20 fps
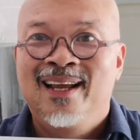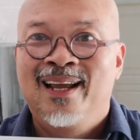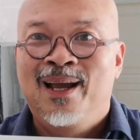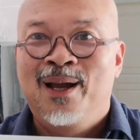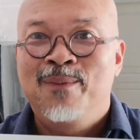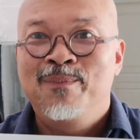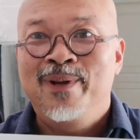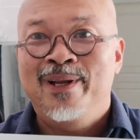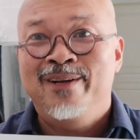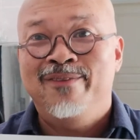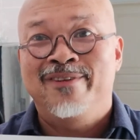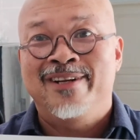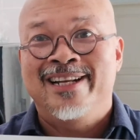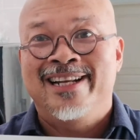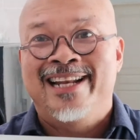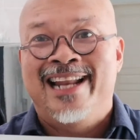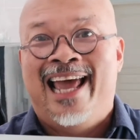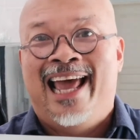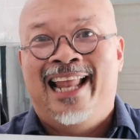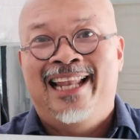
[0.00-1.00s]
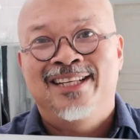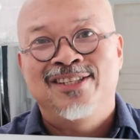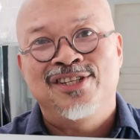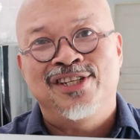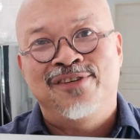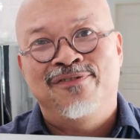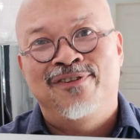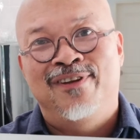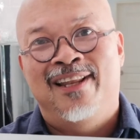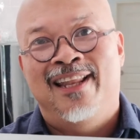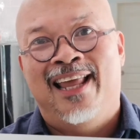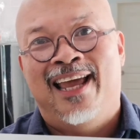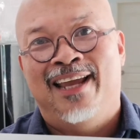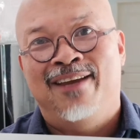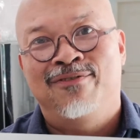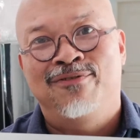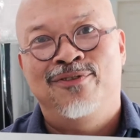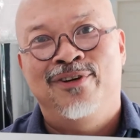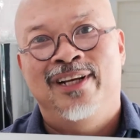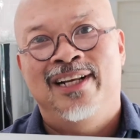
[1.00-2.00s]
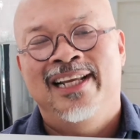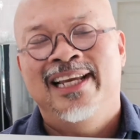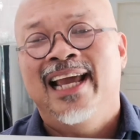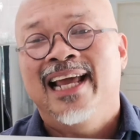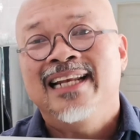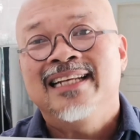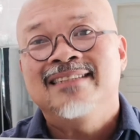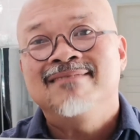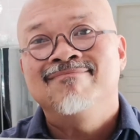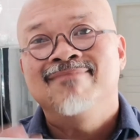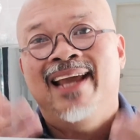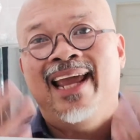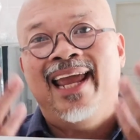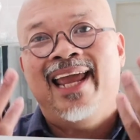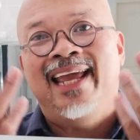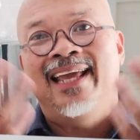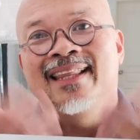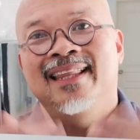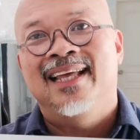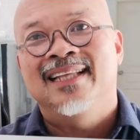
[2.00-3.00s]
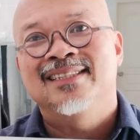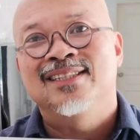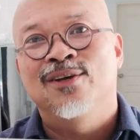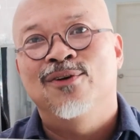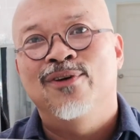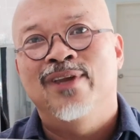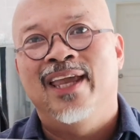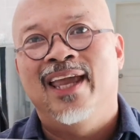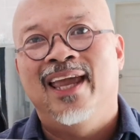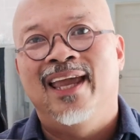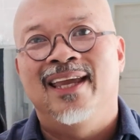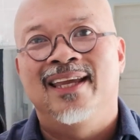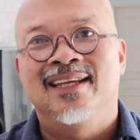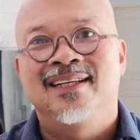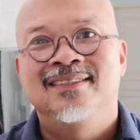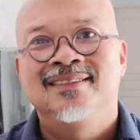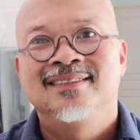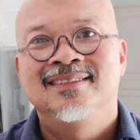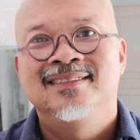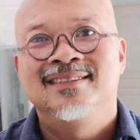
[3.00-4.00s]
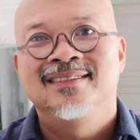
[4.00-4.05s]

A bit of an analogy for life, really, and hey, that's okay.